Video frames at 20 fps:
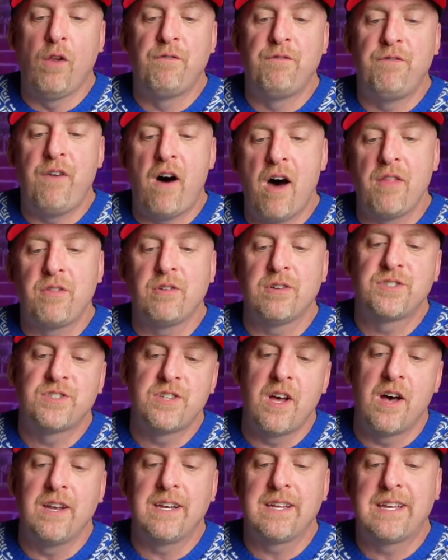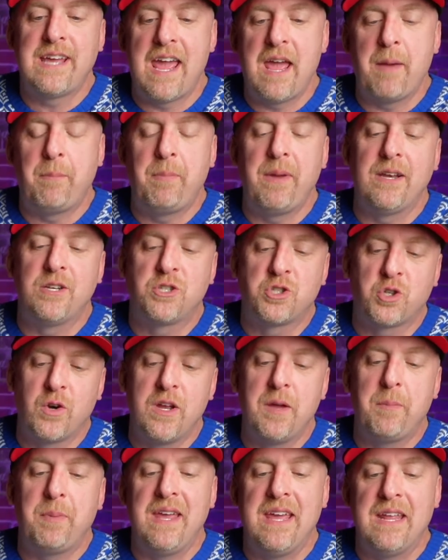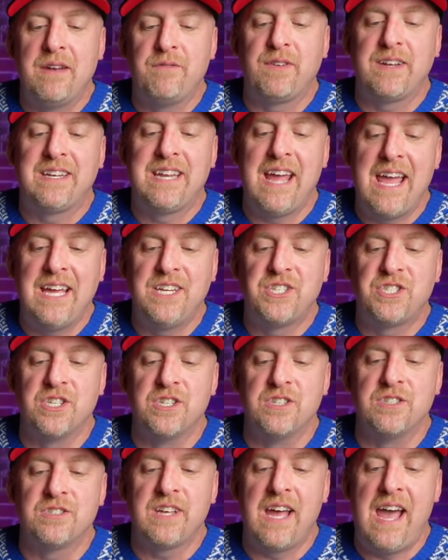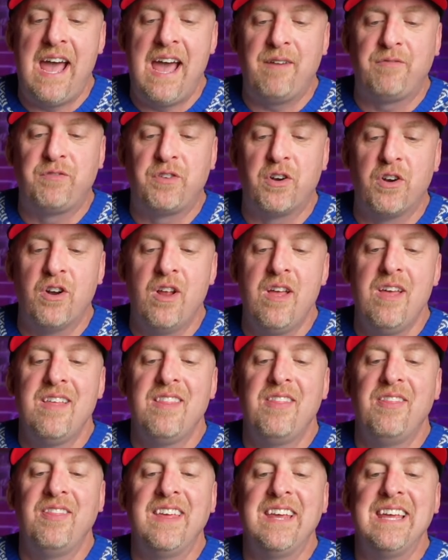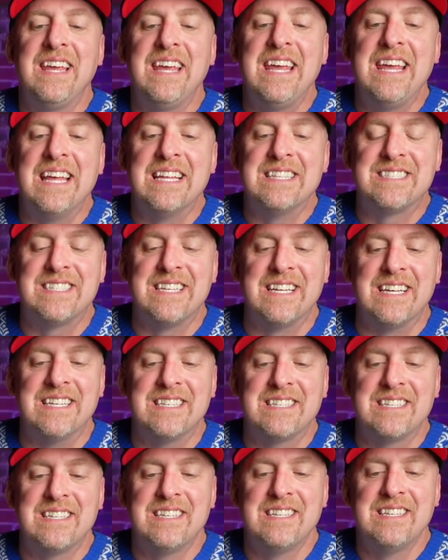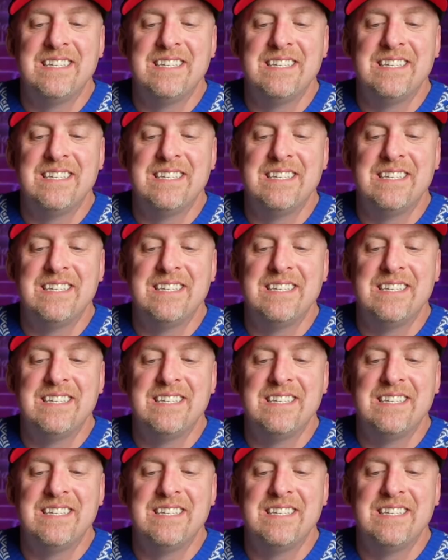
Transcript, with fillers: father-son camping trip invitations after the incident.